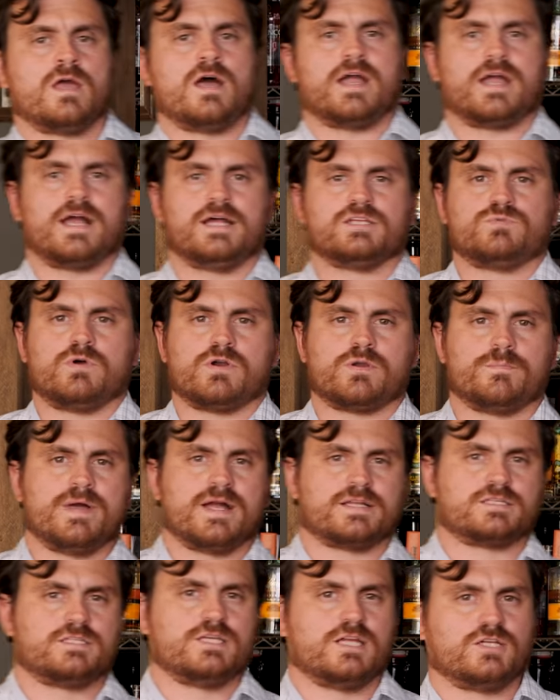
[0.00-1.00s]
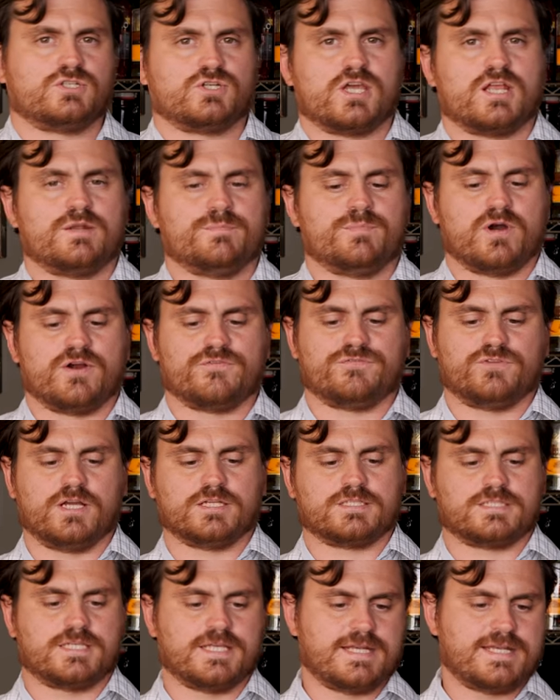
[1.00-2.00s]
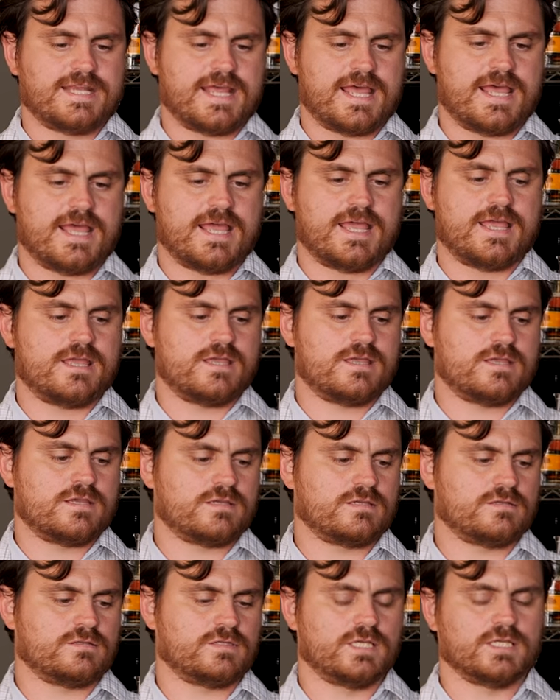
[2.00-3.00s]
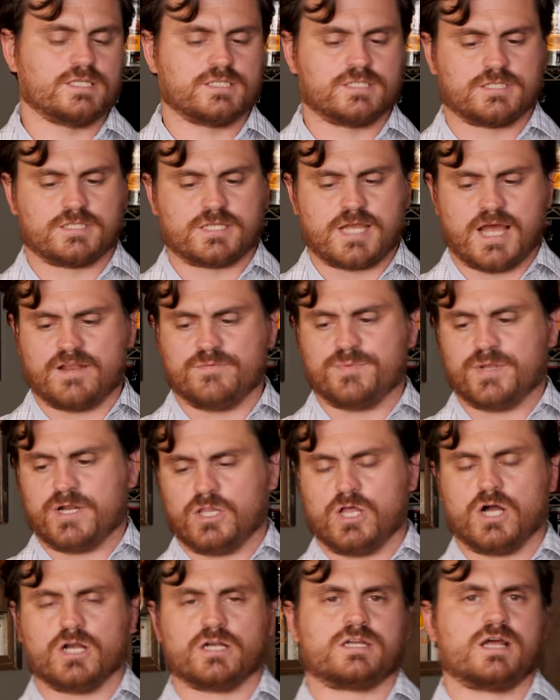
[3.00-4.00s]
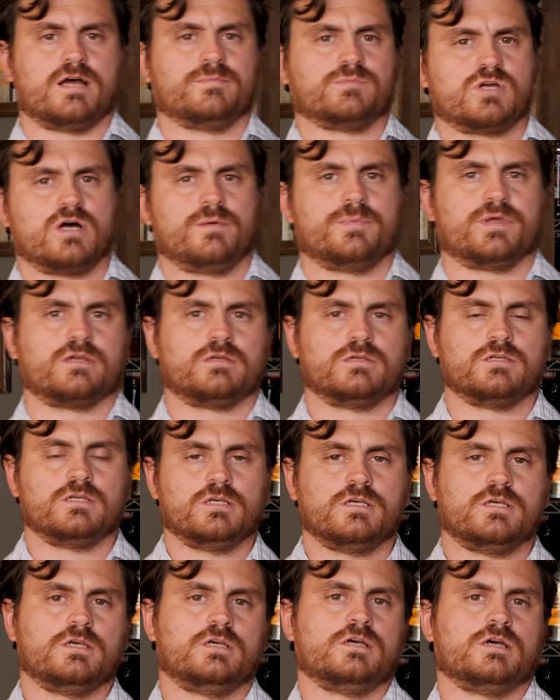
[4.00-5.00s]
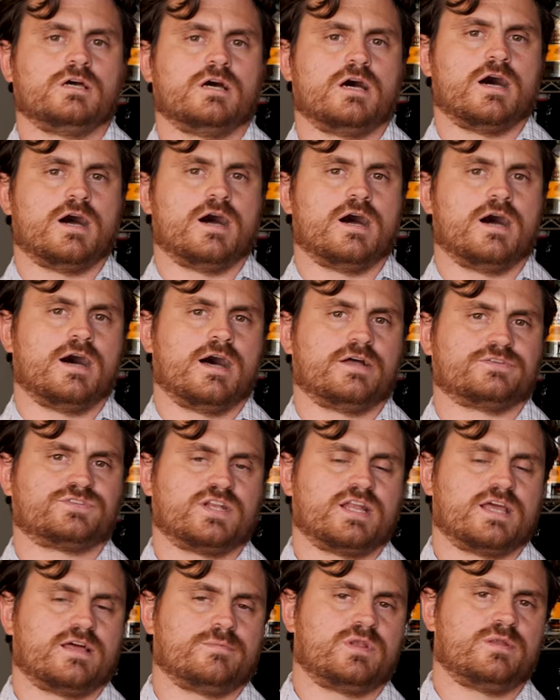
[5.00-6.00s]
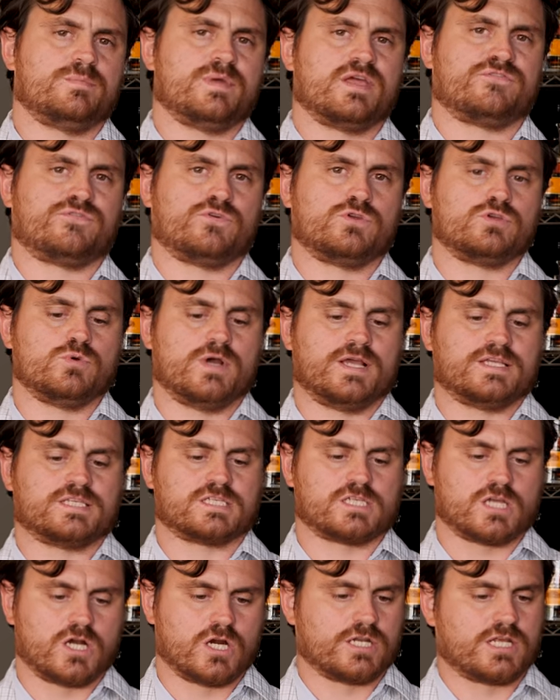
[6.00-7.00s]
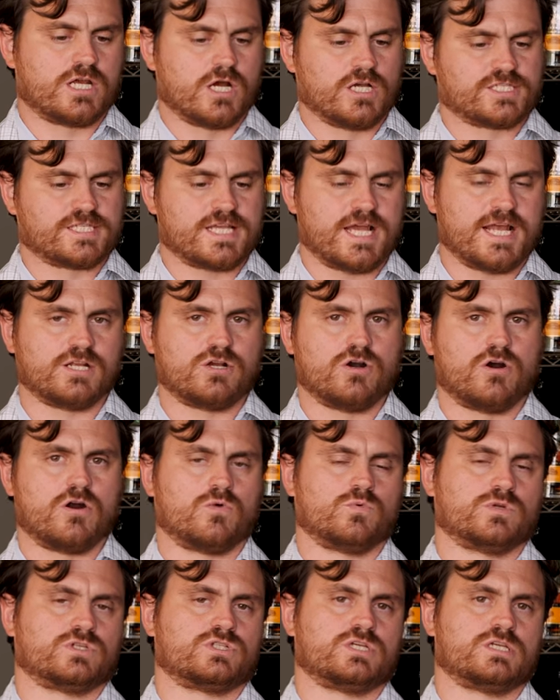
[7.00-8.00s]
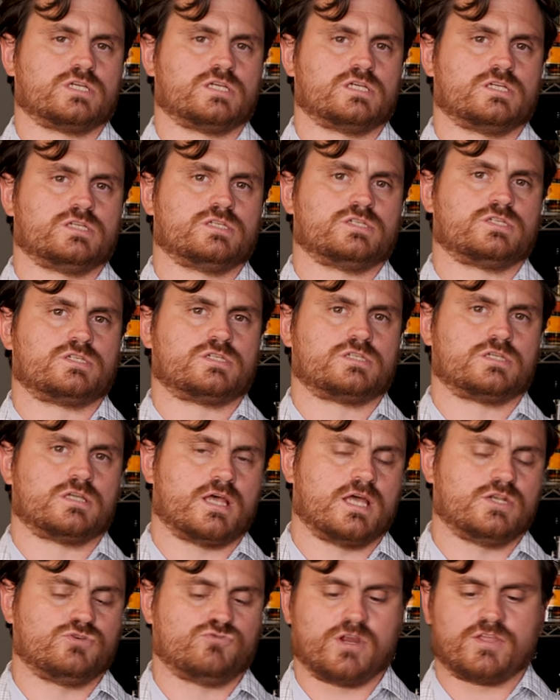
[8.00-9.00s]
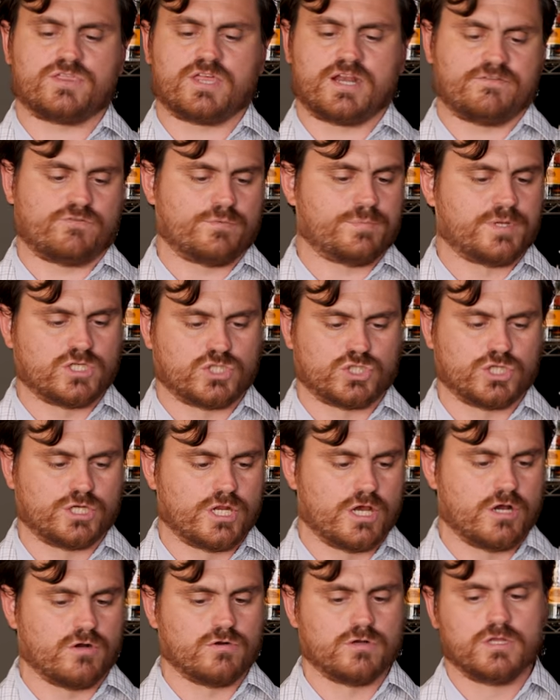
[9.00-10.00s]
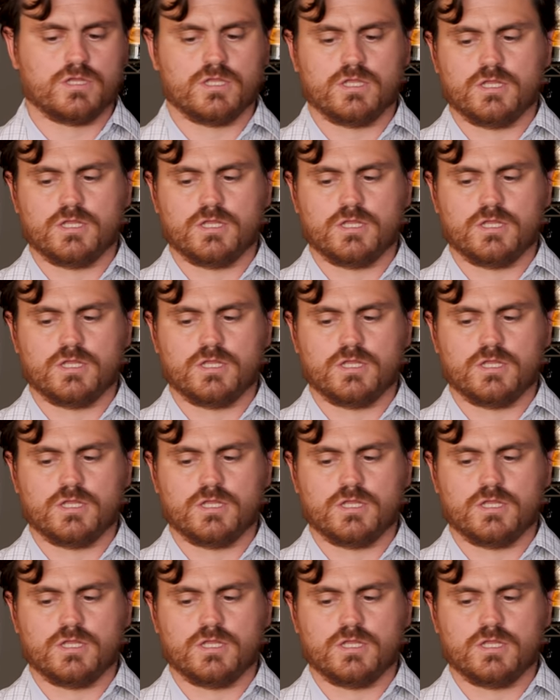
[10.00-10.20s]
Hi guys, welcome back to the Educated Barfly. Today is kind of been a long time coming. Uh, today I'm going to make for you a sidecar, which is a drink that everybody should know.